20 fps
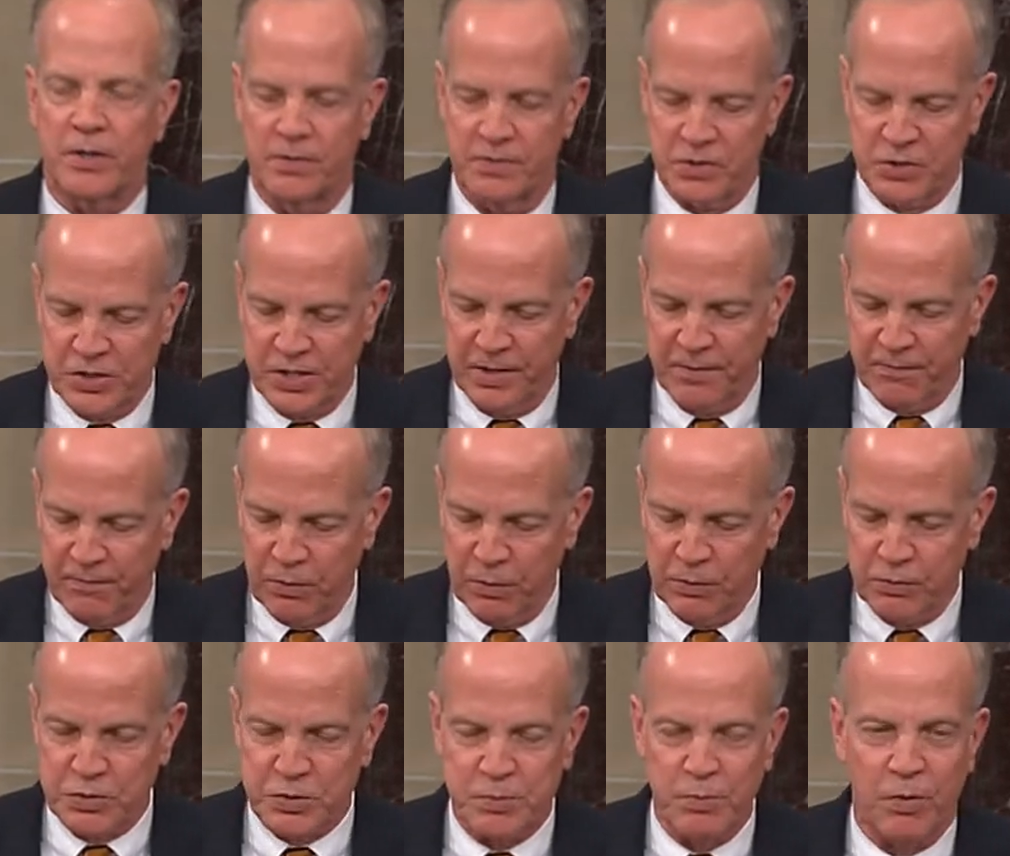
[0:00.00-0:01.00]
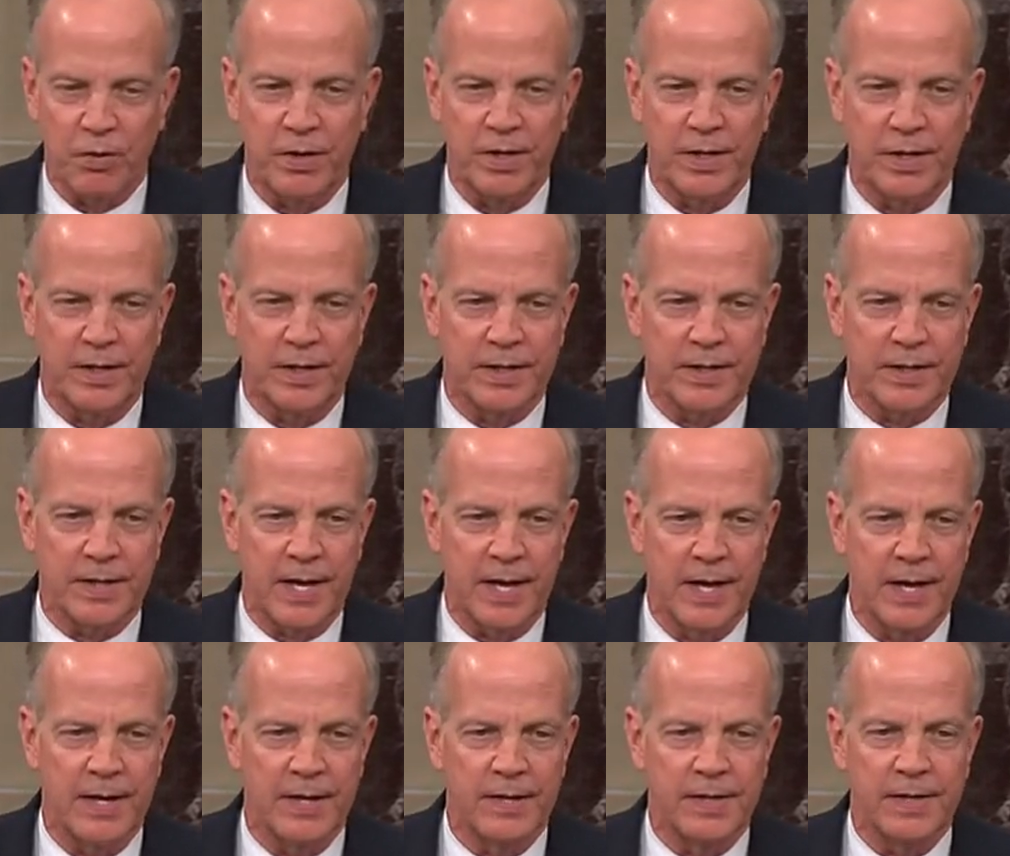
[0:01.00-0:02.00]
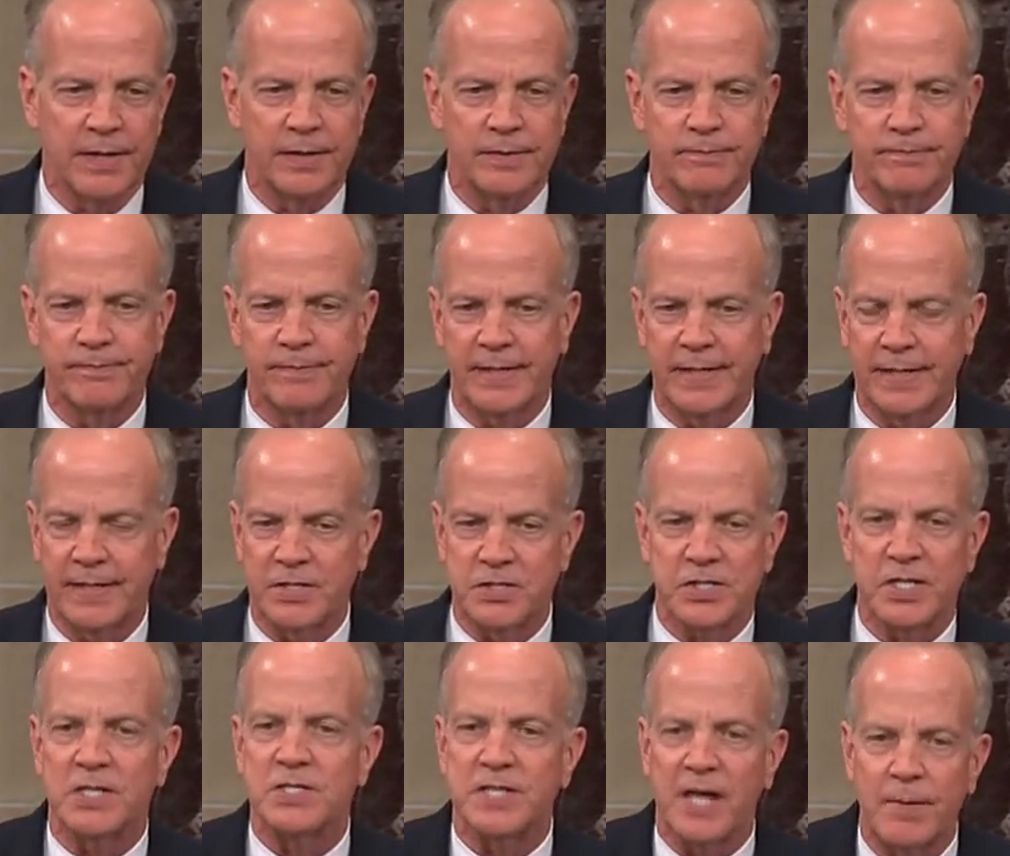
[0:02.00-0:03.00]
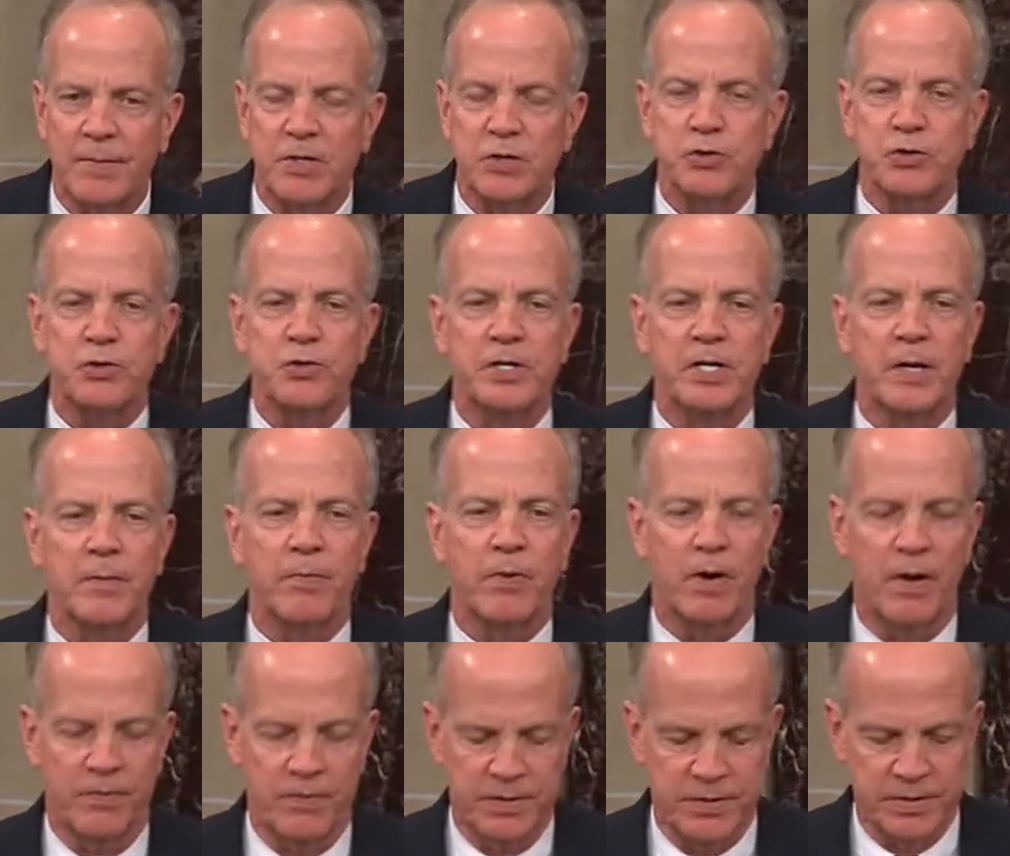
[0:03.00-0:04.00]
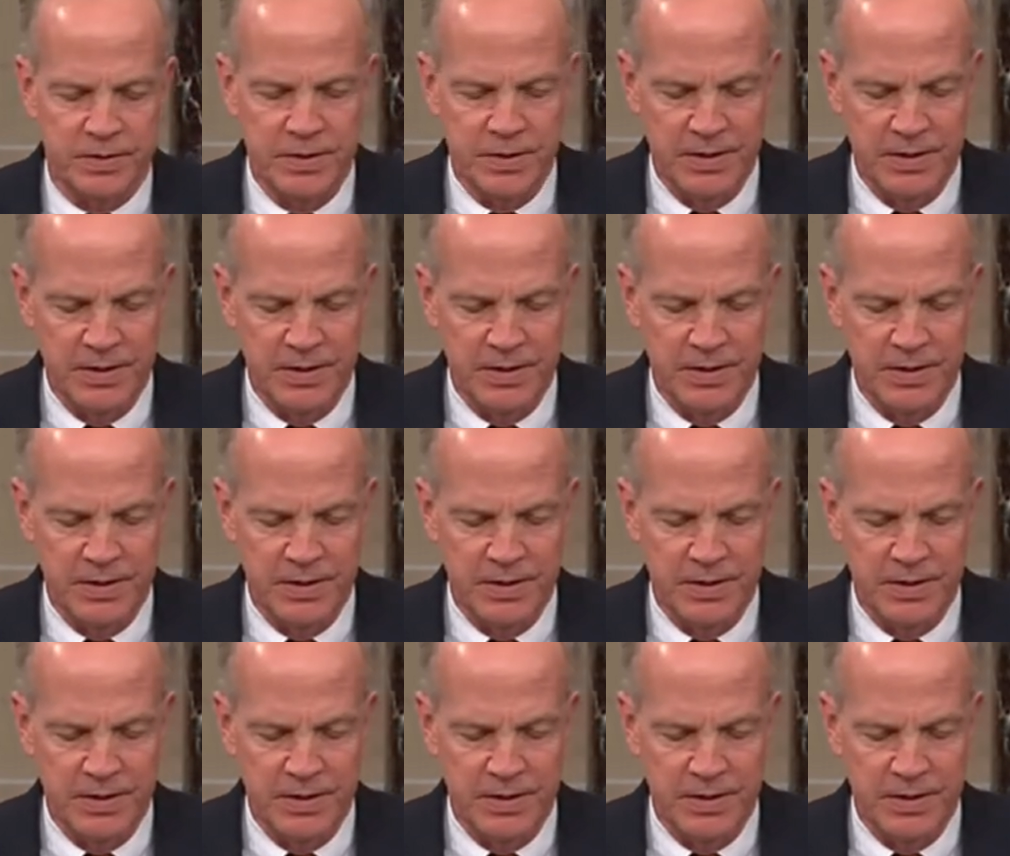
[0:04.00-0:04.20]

on the Senate floor this morning, and in a sense, I'm intruding upon the